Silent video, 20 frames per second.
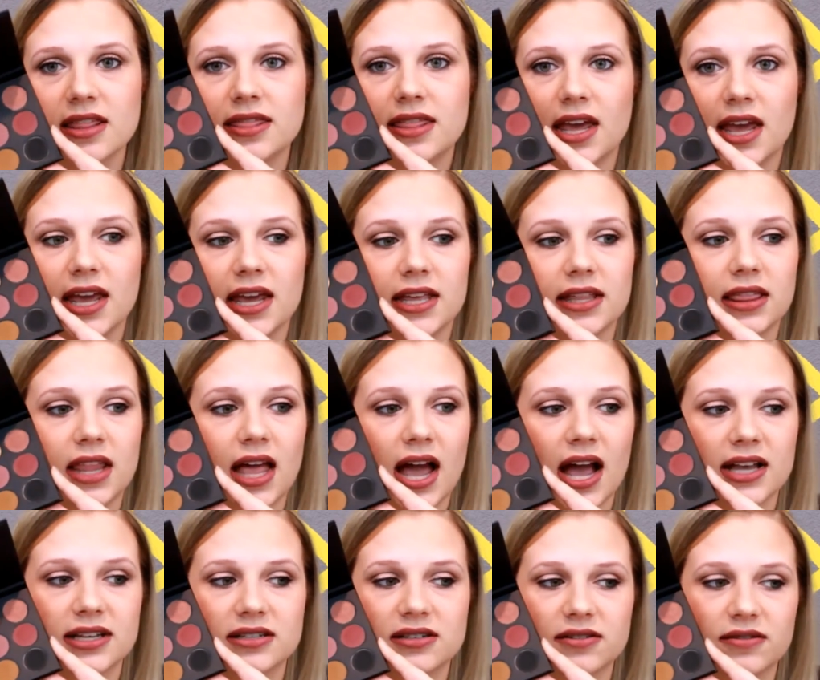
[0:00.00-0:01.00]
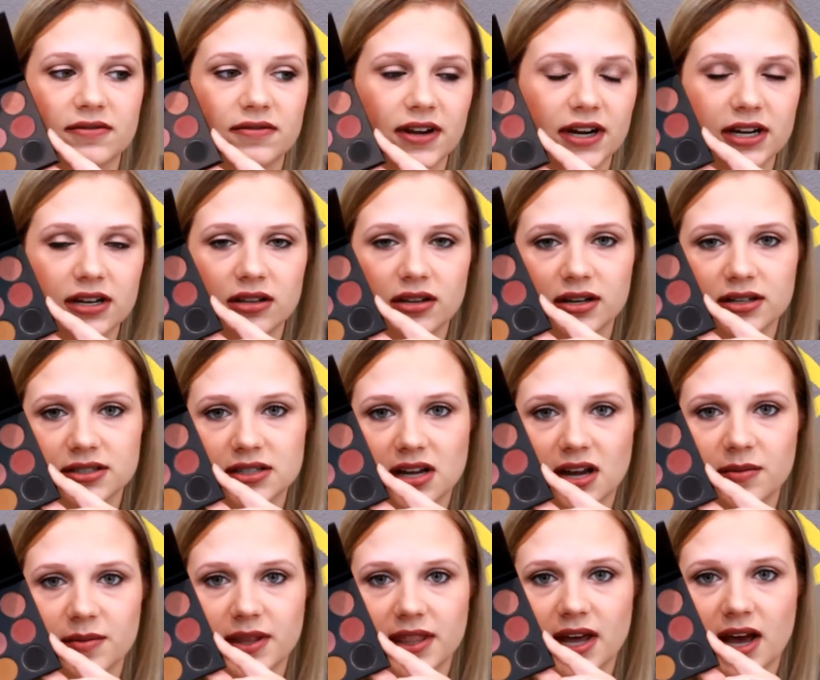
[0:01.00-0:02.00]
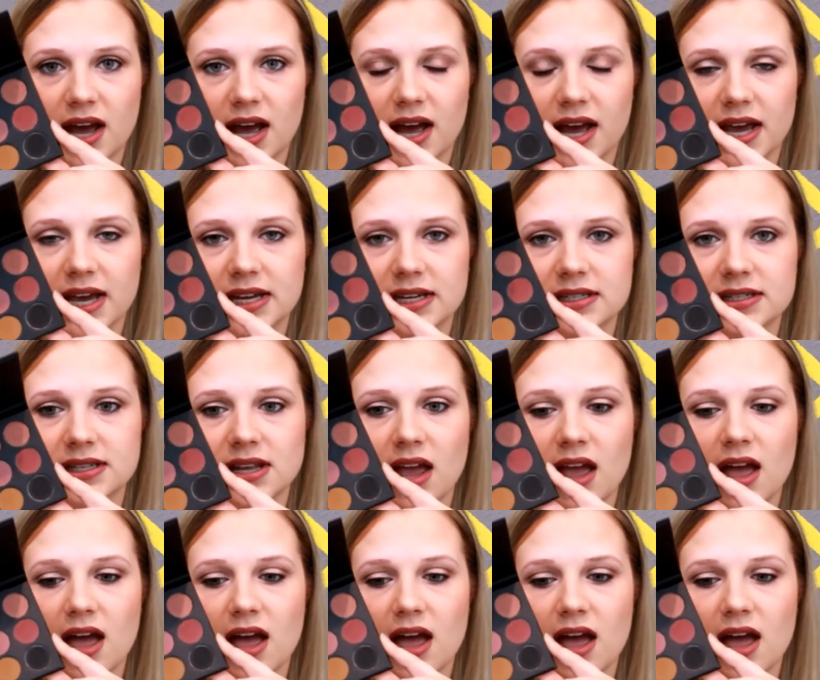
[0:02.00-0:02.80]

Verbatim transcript: they last a very long time in the eyes.